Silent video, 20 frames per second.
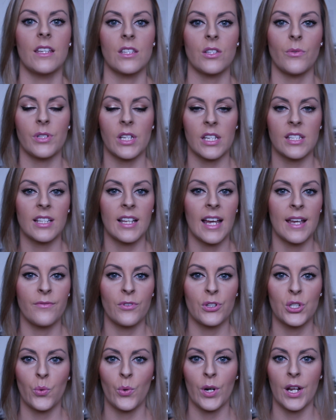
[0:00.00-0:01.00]
So it does
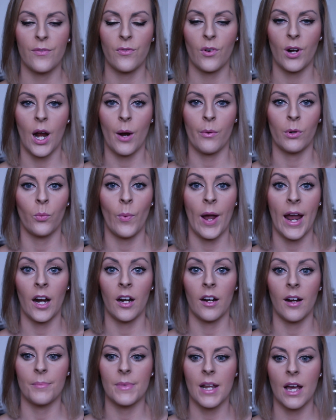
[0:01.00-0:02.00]
claim for 24-hour
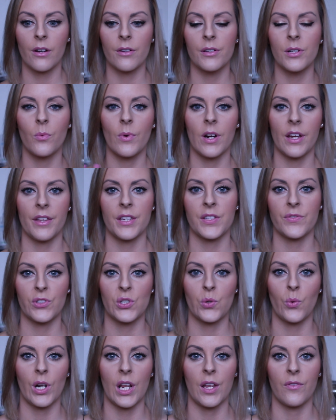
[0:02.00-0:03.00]
wear. I'm not going to wear this
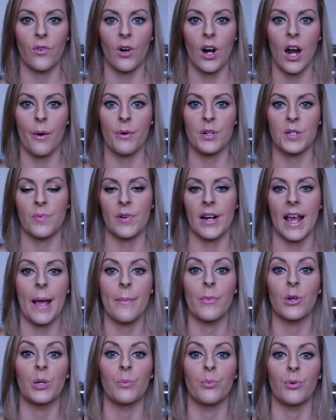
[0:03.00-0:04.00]
for 24 hours, but I
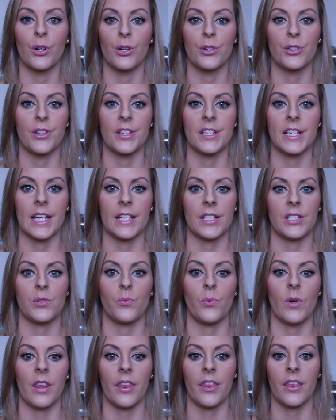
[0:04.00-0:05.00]
am going to put it to the
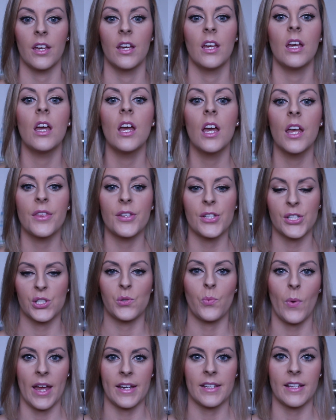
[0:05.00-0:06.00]
test with the
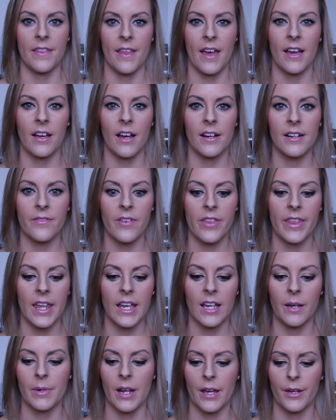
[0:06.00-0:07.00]
sweat and that kind of a
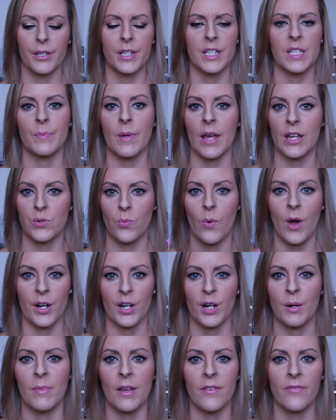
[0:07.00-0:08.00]
thing. I'm not going to splash
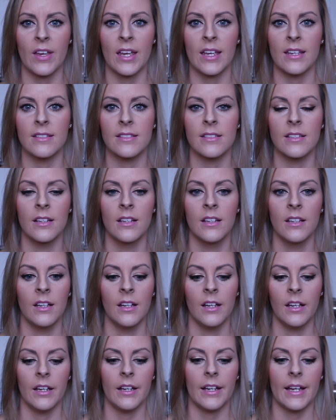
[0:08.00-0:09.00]
water on my face,
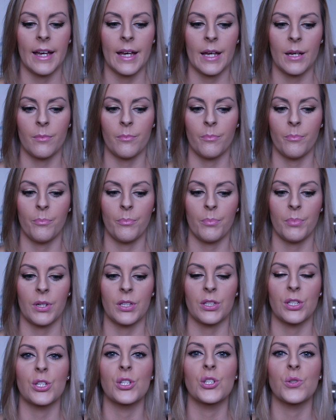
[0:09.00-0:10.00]

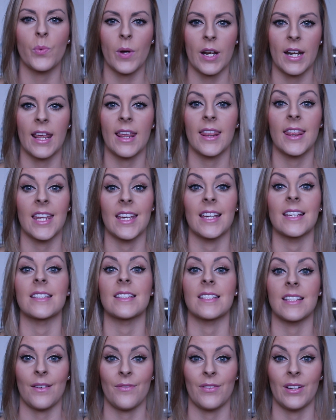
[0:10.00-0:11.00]
but the sweating thing
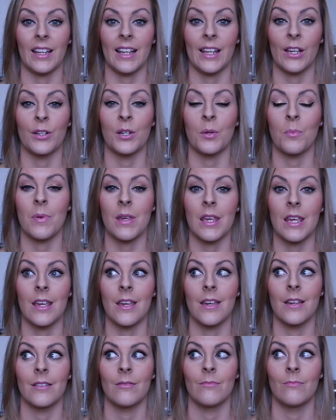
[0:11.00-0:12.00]
is definitely going to
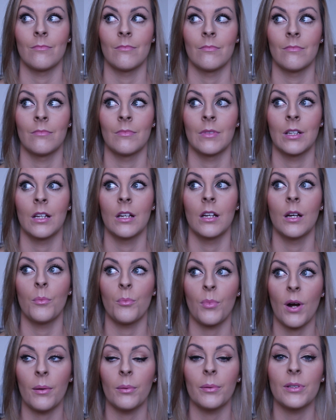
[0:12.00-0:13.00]
be
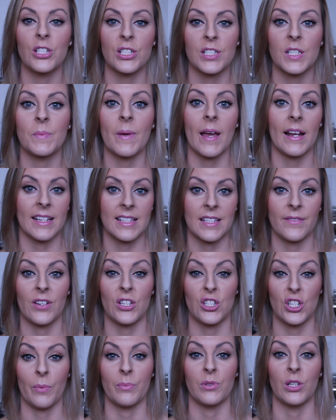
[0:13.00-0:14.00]
probably just as bad as if
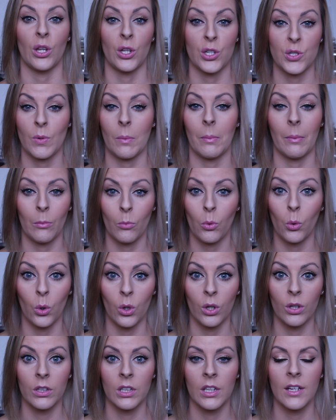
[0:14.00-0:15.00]
I jumped in the swimming
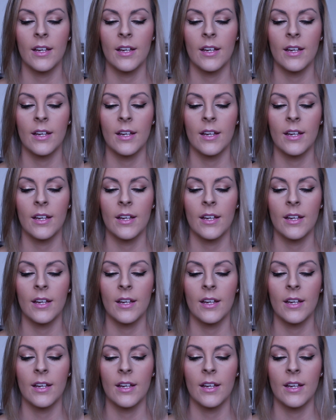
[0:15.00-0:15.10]
pool.